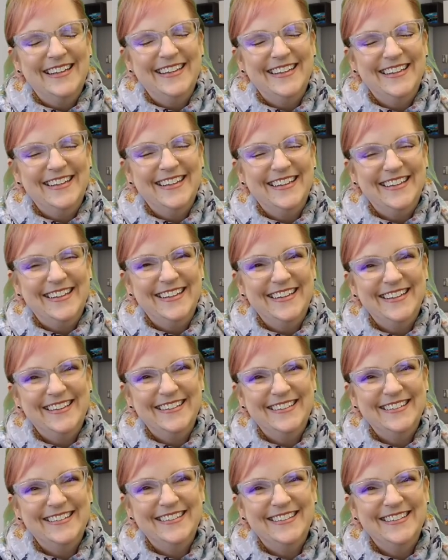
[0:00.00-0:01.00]

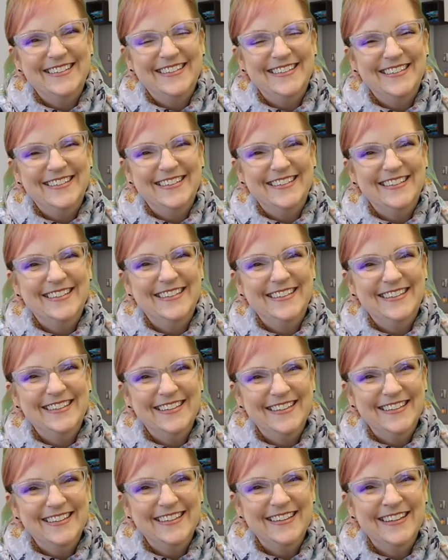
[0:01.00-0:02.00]

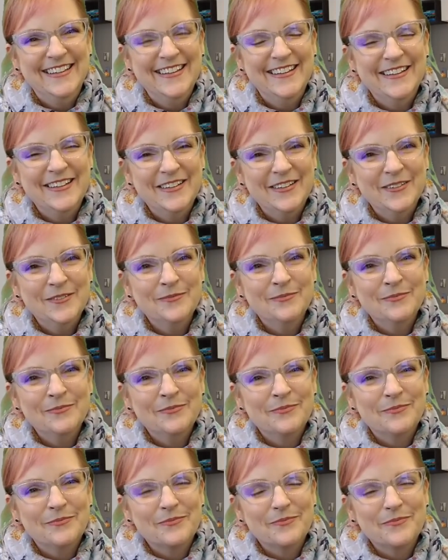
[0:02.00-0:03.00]

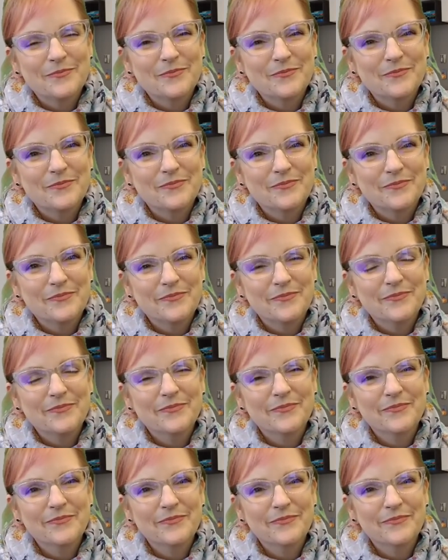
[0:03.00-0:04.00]

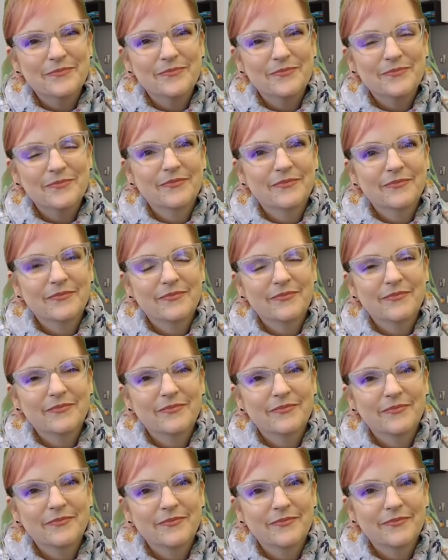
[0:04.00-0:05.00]

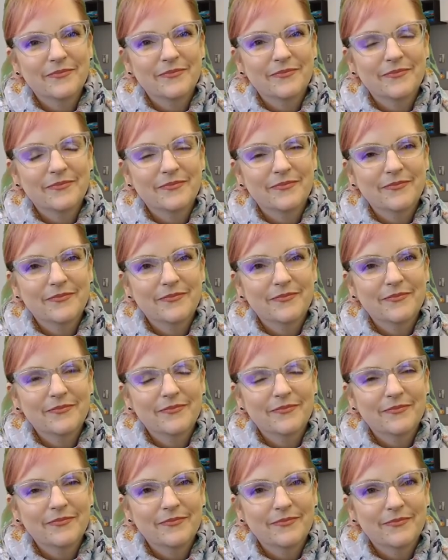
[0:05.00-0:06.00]

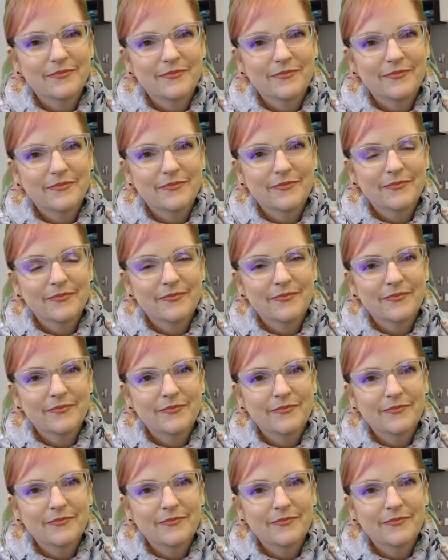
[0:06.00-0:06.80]
The person shown says nothing.